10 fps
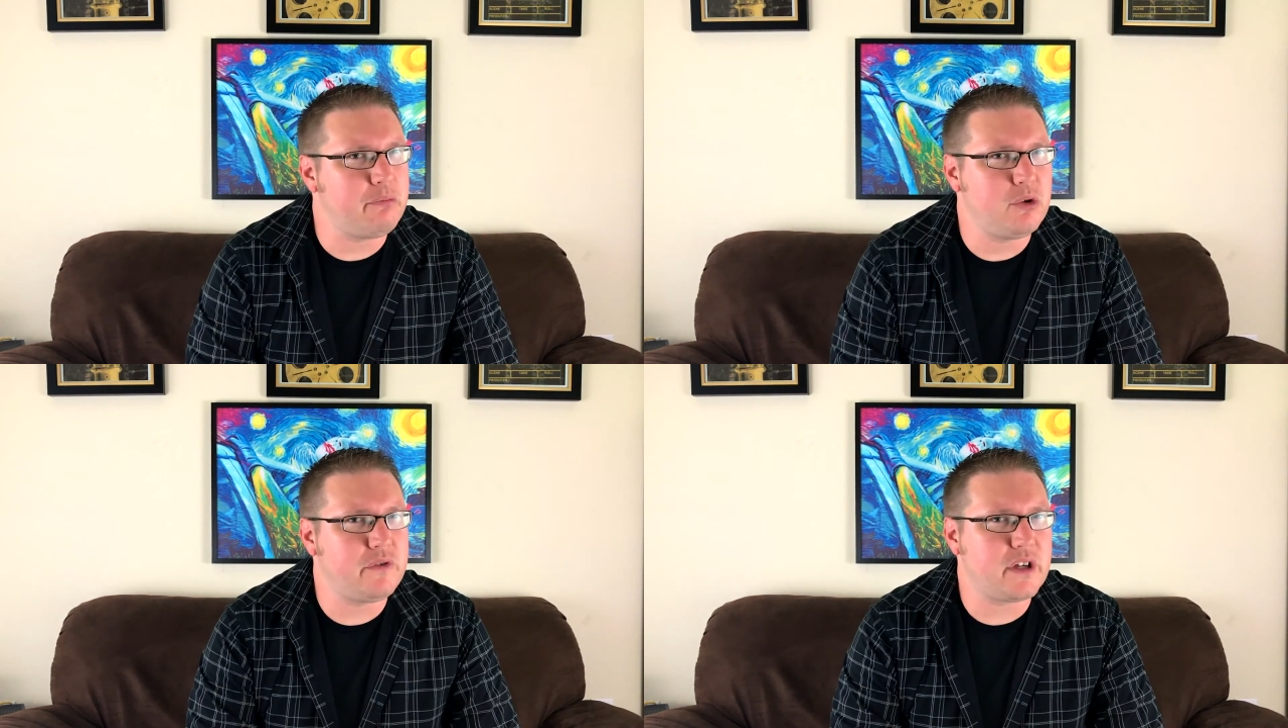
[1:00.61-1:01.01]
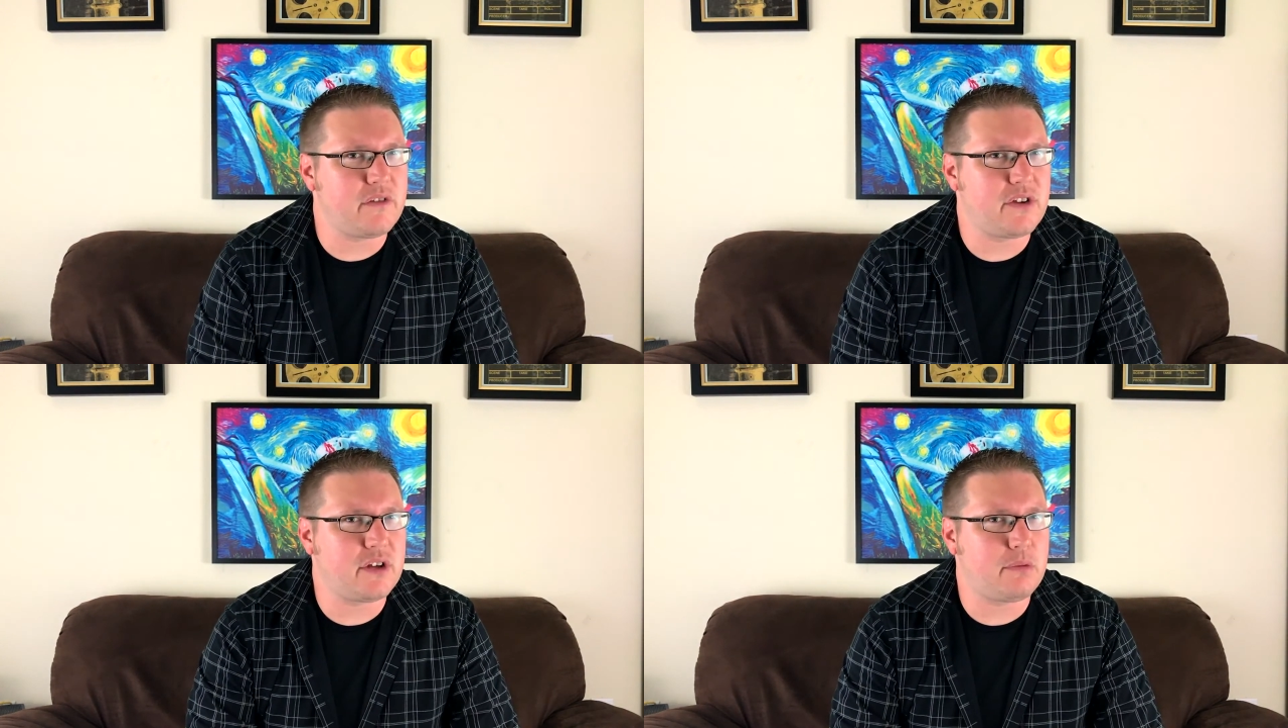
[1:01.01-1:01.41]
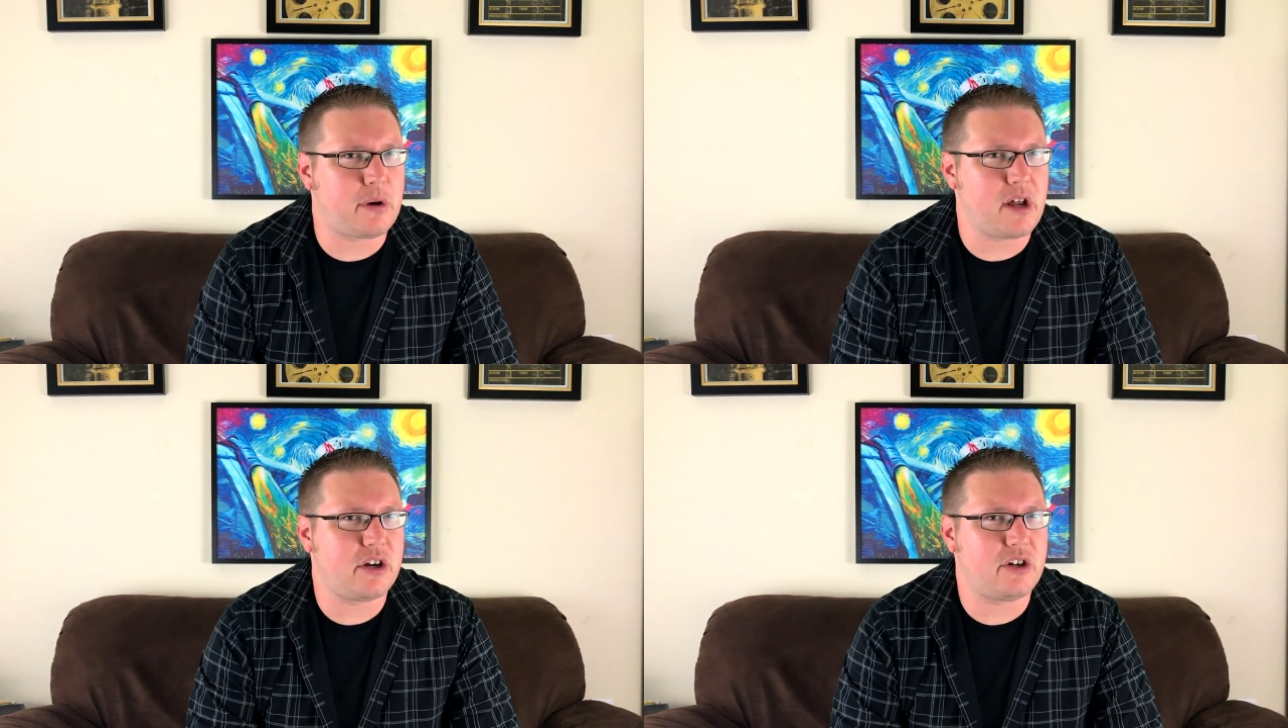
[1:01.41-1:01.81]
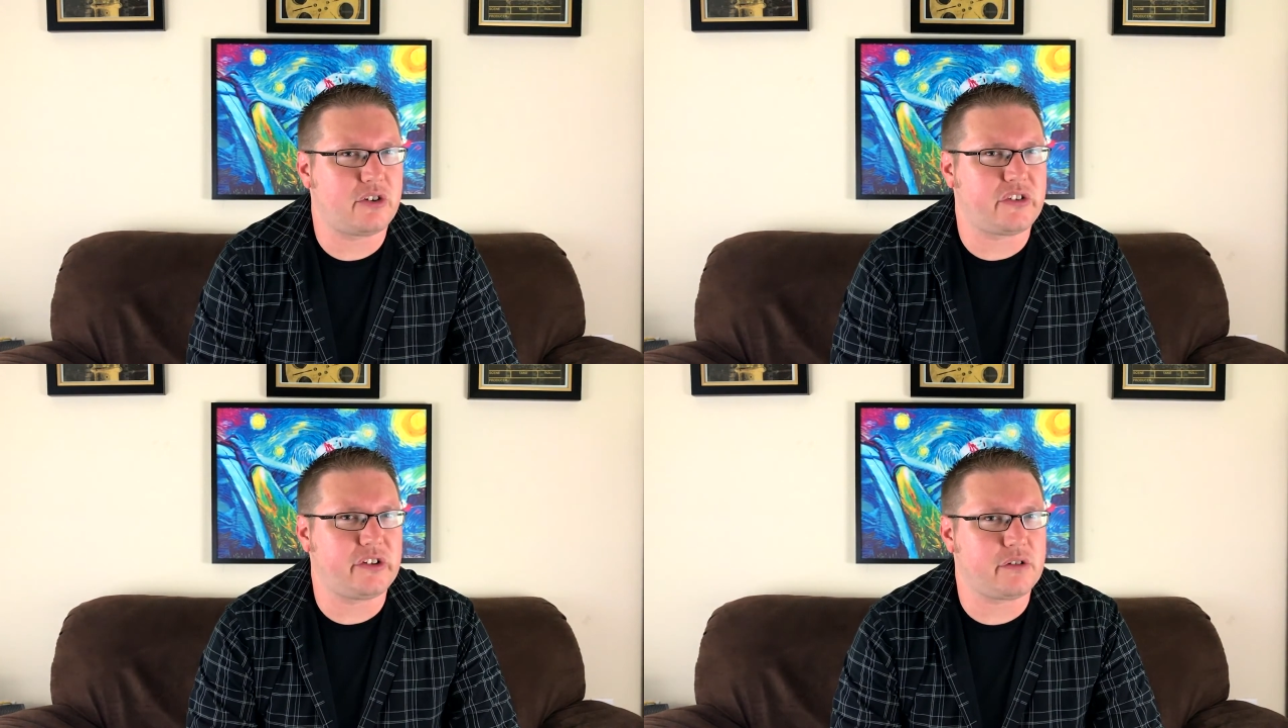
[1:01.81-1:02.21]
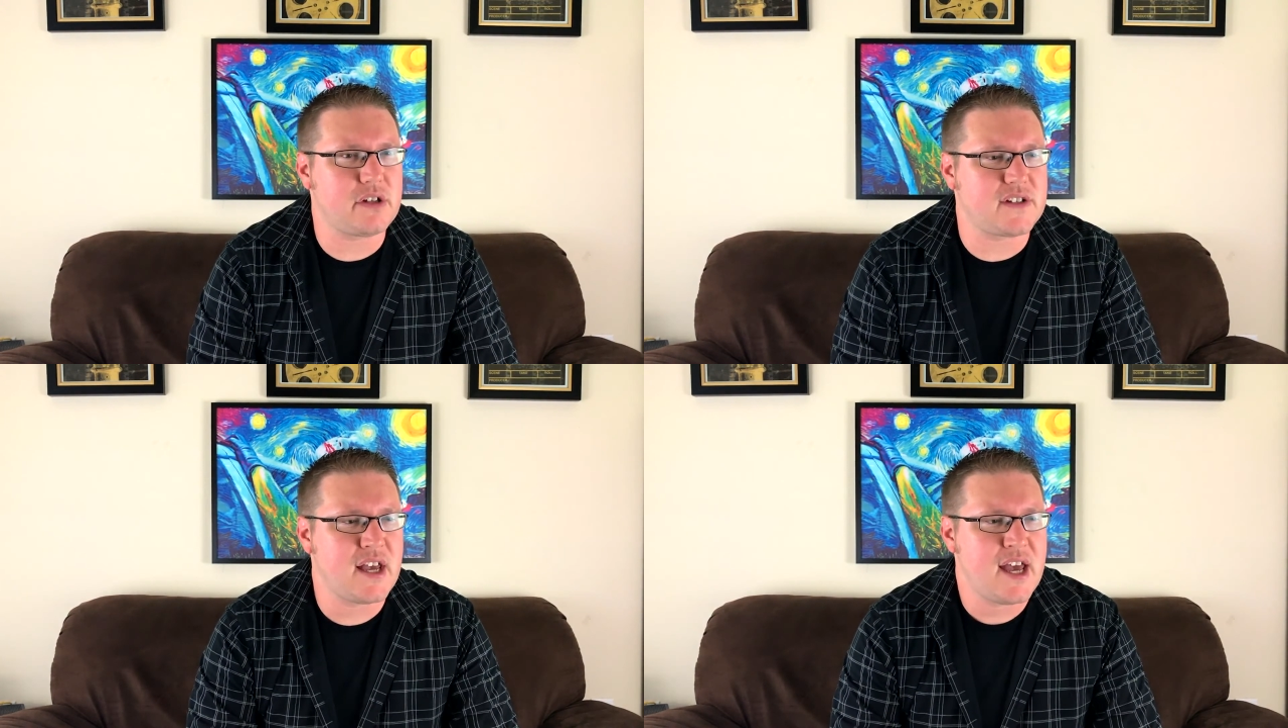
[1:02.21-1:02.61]
movie of the Predator
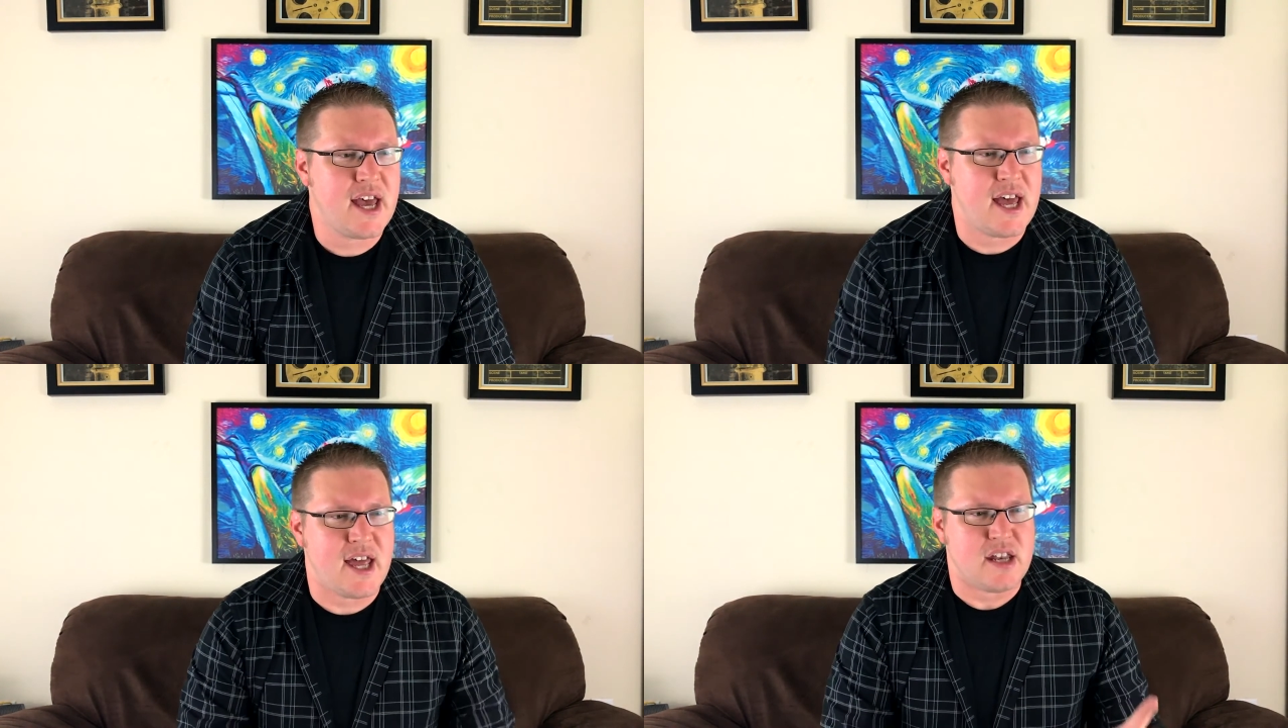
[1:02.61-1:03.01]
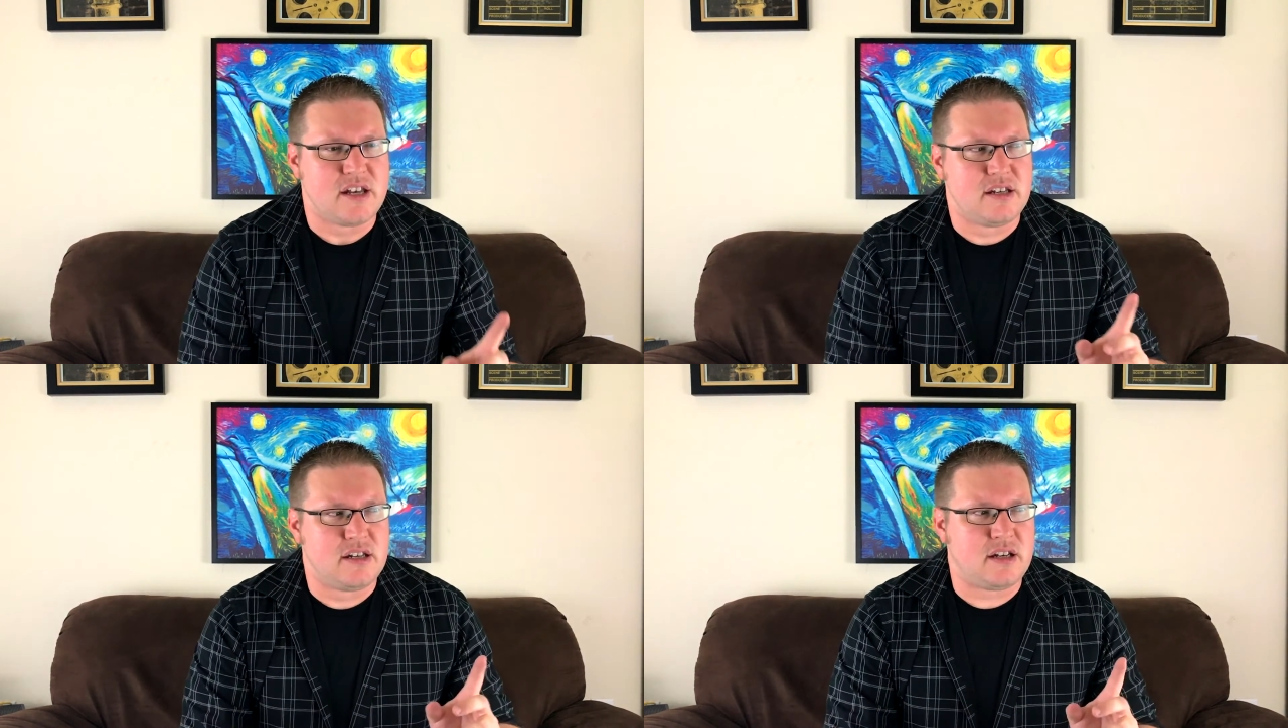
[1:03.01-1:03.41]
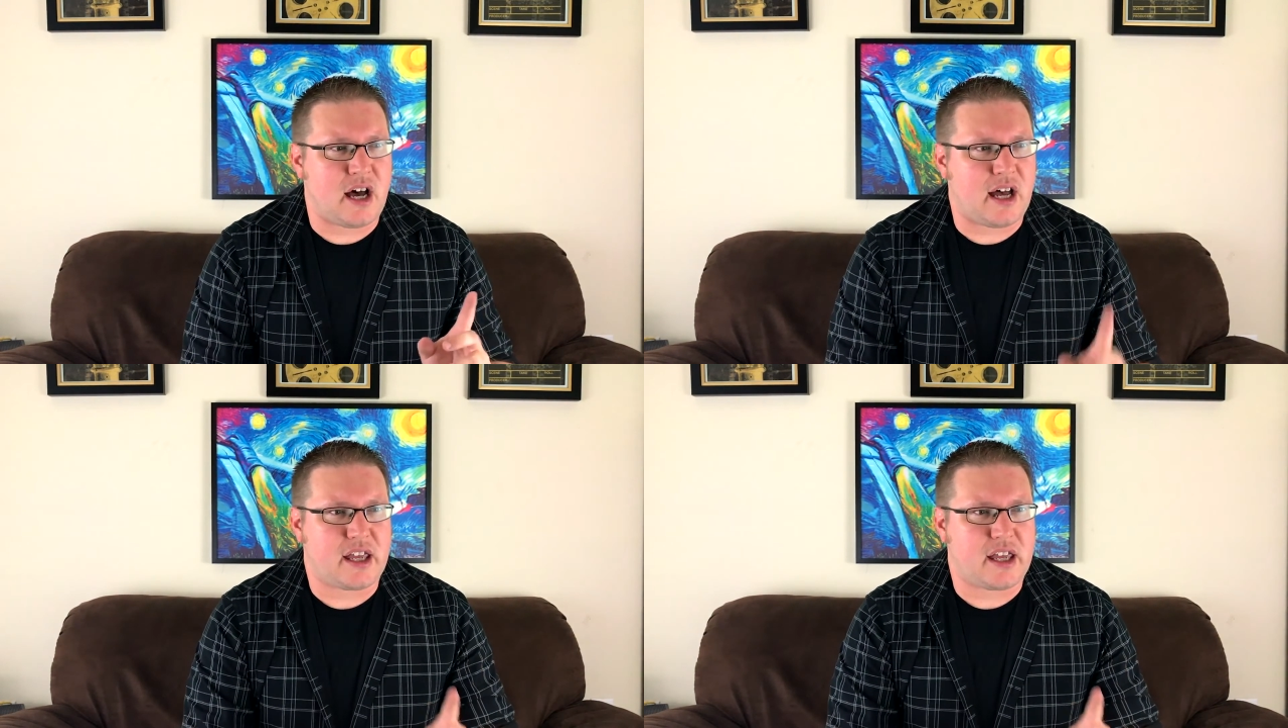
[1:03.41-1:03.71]
series, not